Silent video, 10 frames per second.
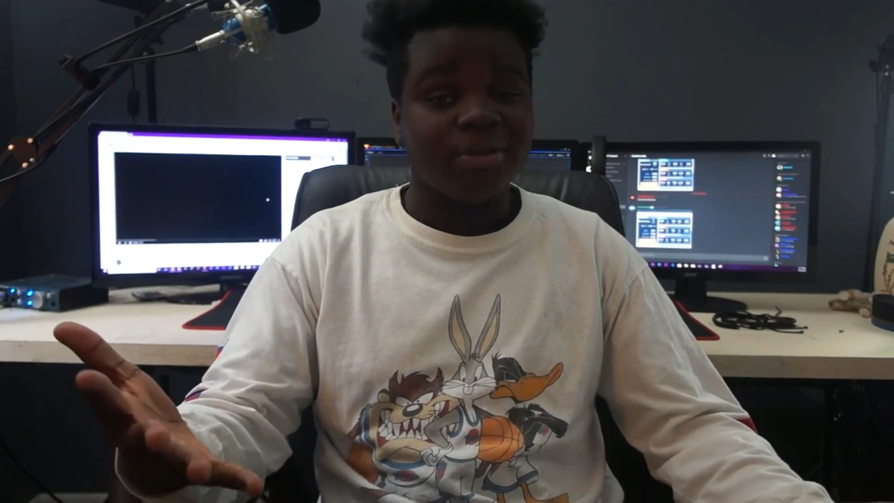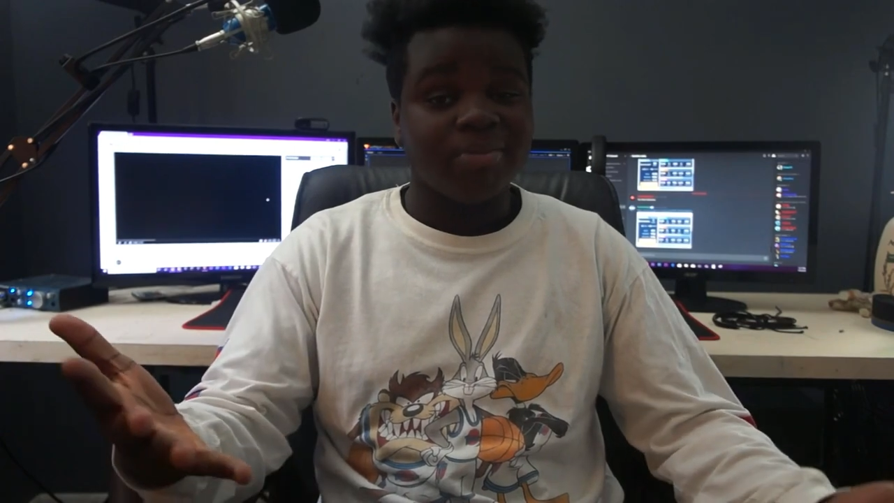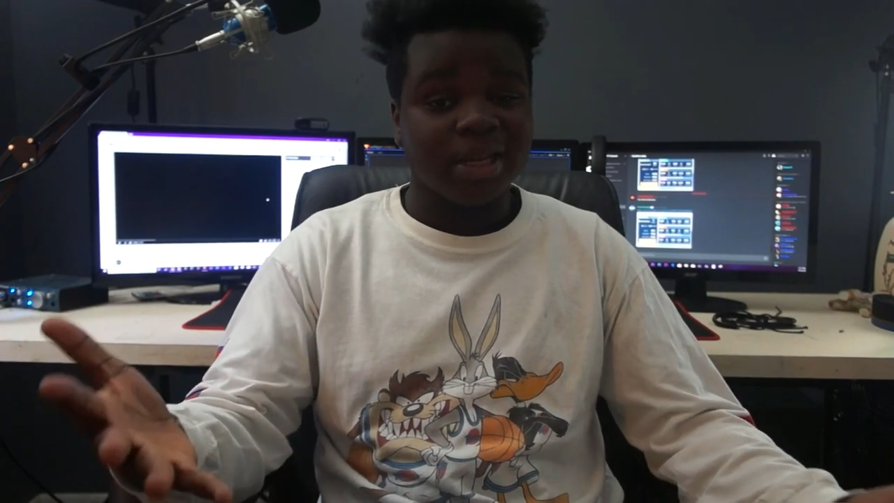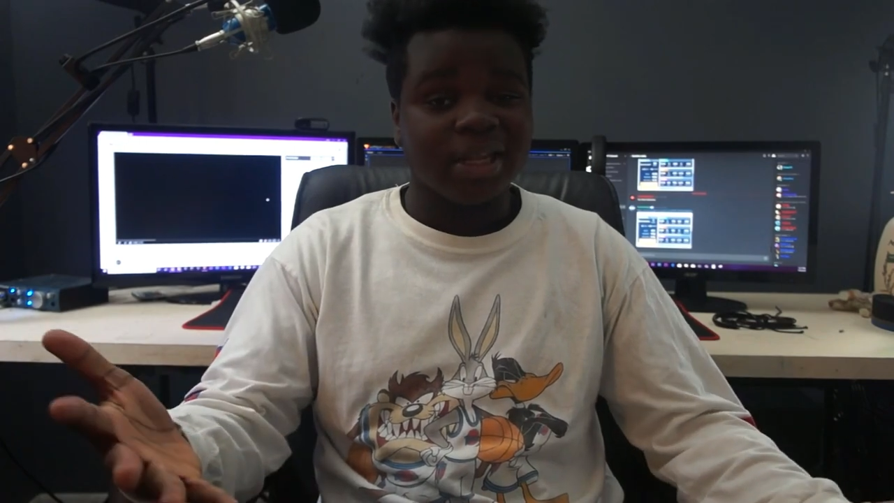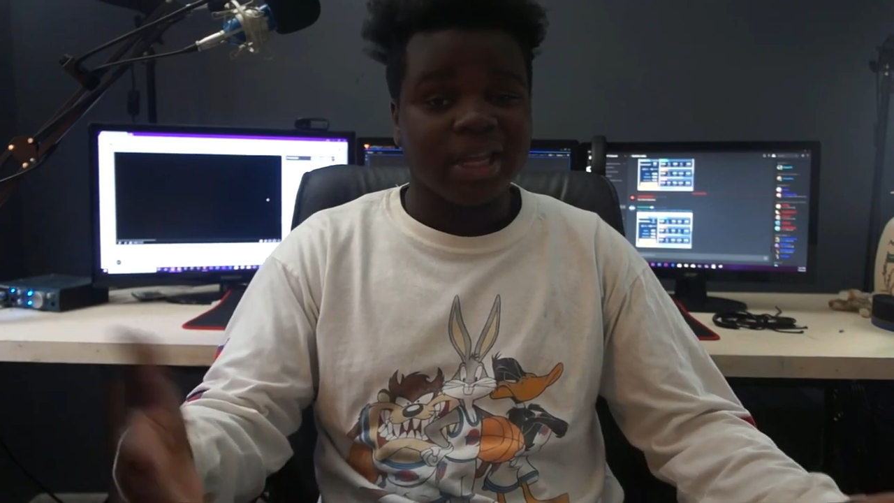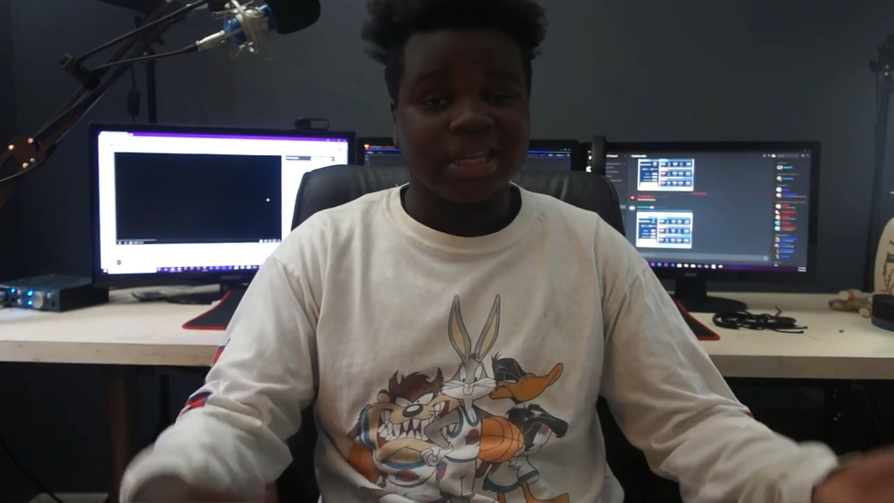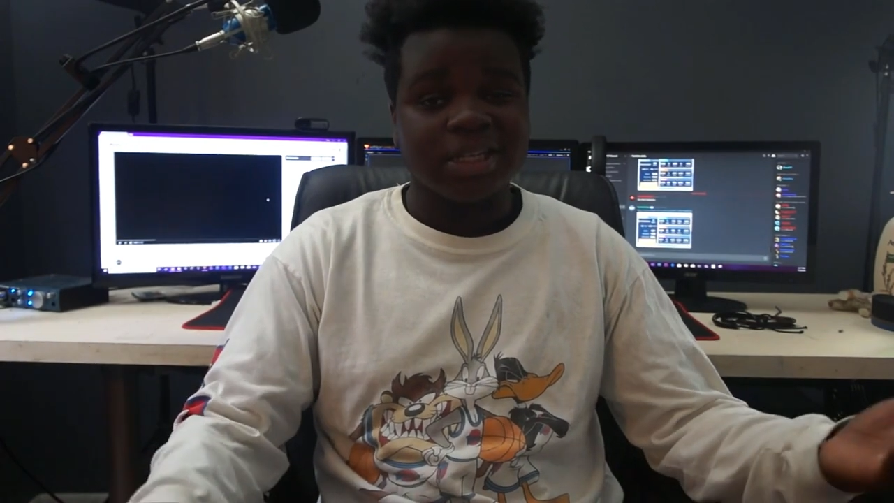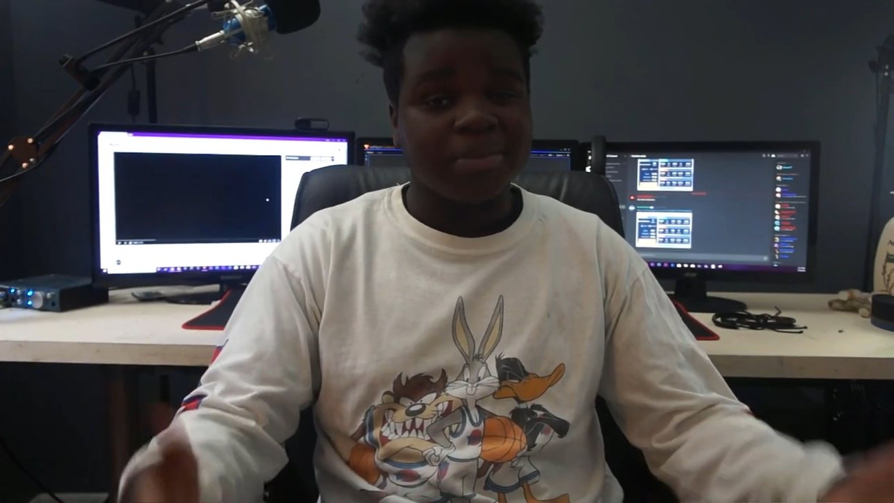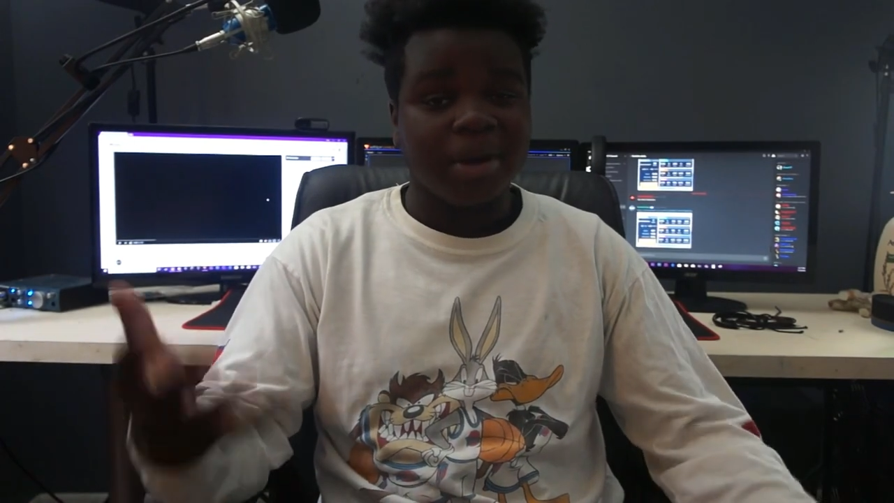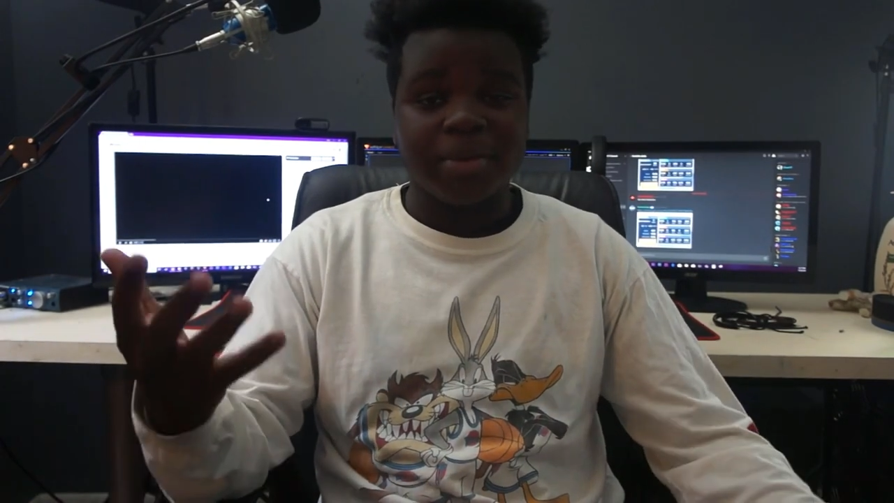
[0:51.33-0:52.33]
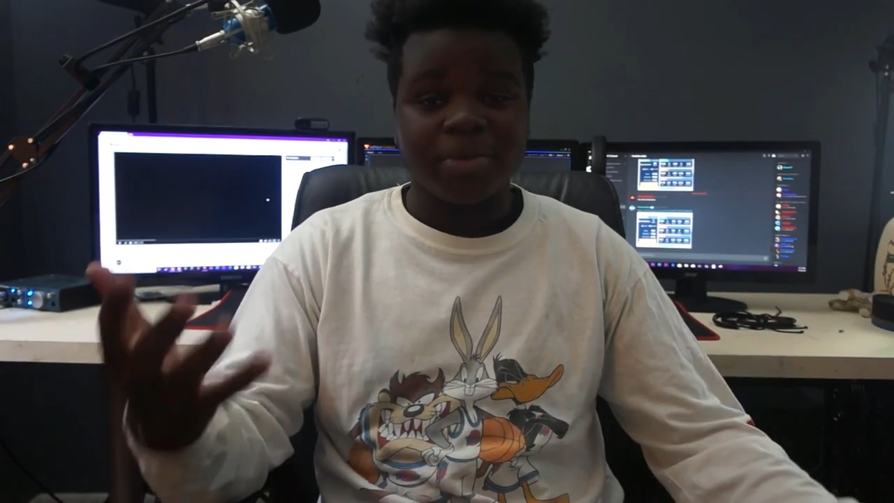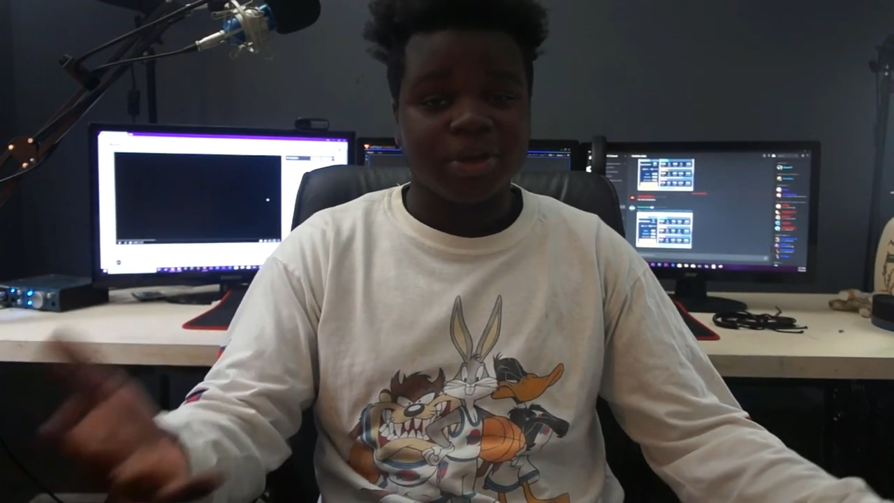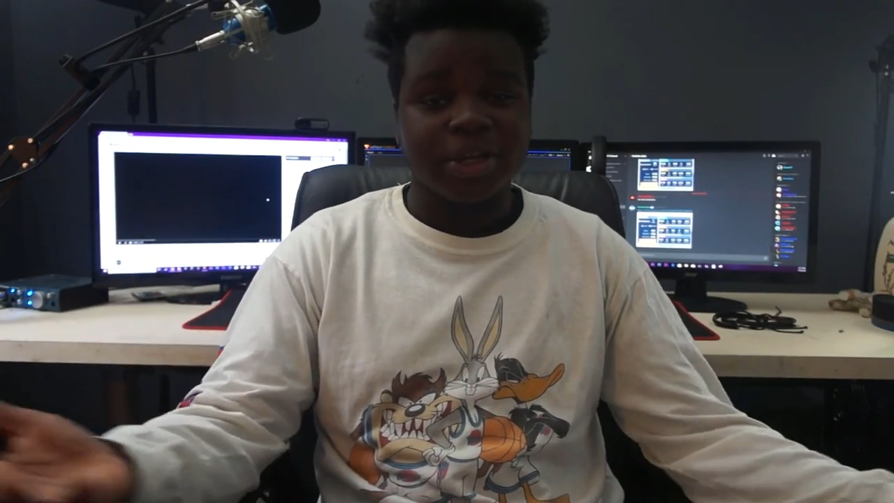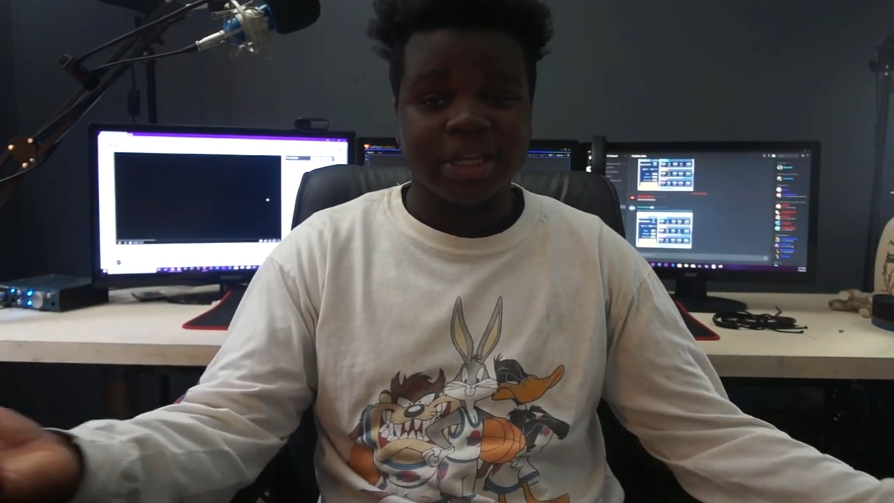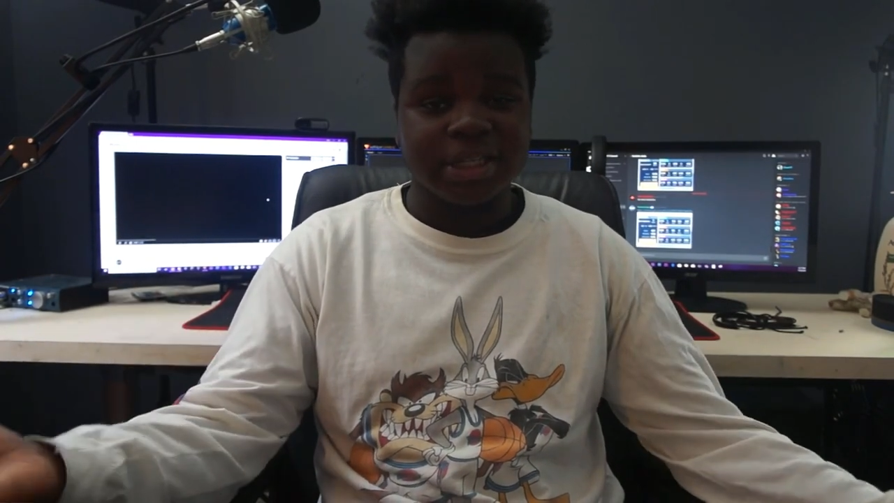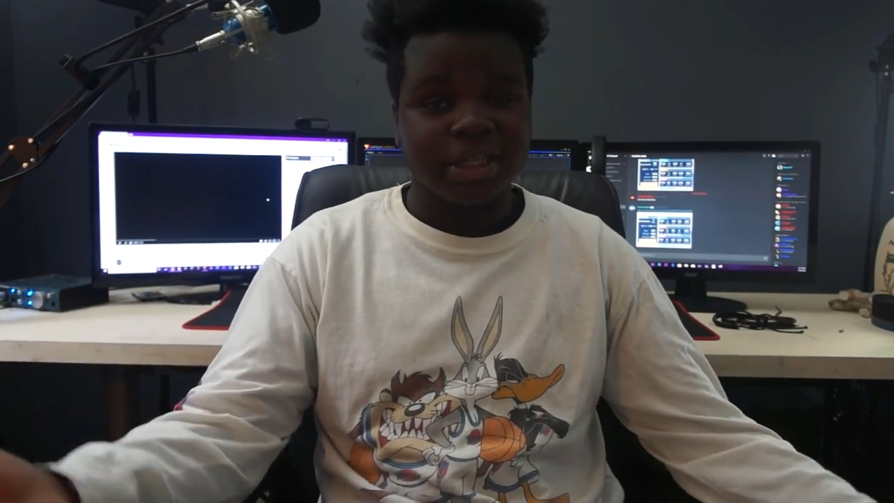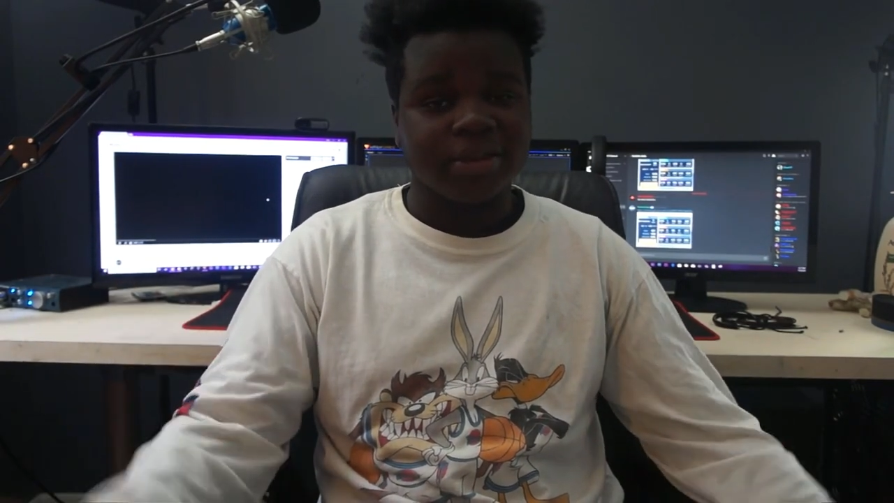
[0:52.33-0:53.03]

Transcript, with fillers: many likes, how popular it gets,